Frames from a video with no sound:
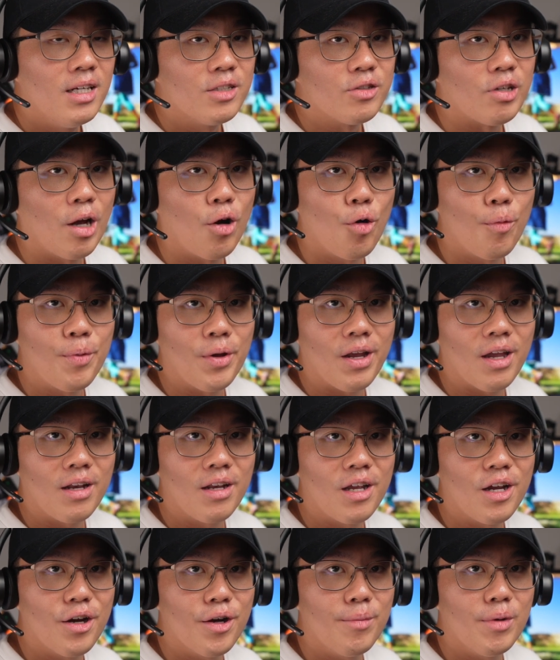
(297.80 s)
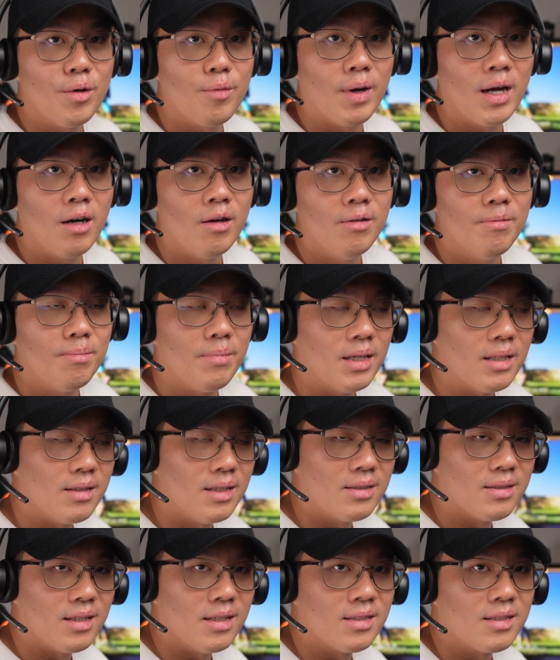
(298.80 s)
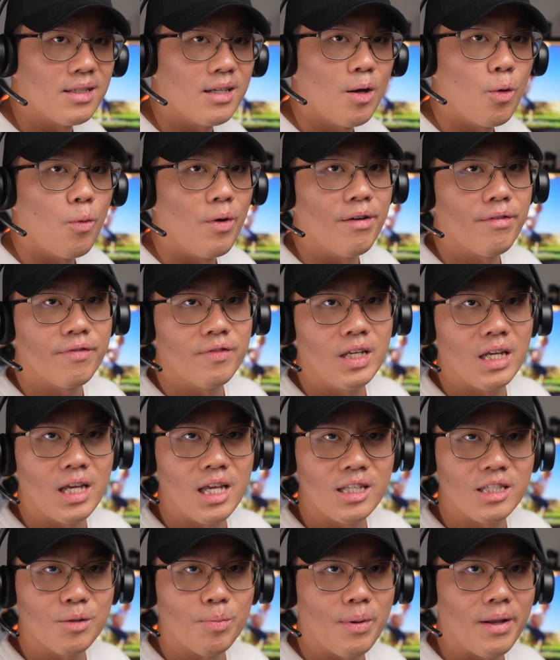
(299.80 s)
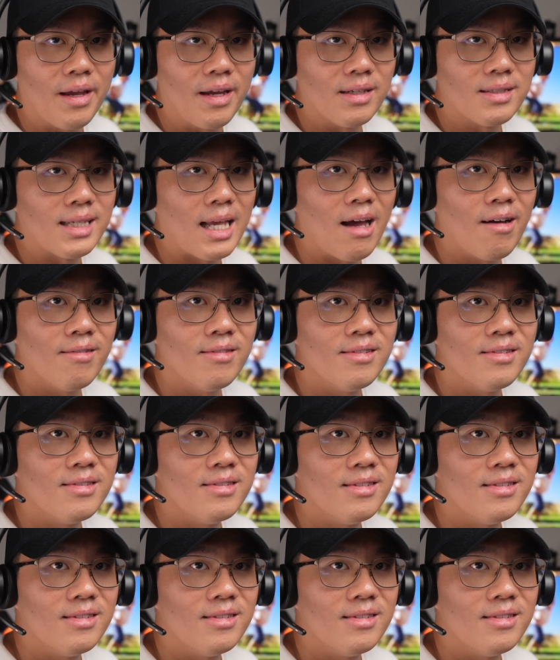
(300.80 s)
I hope you can hear me well, but this is with the kids playing sound.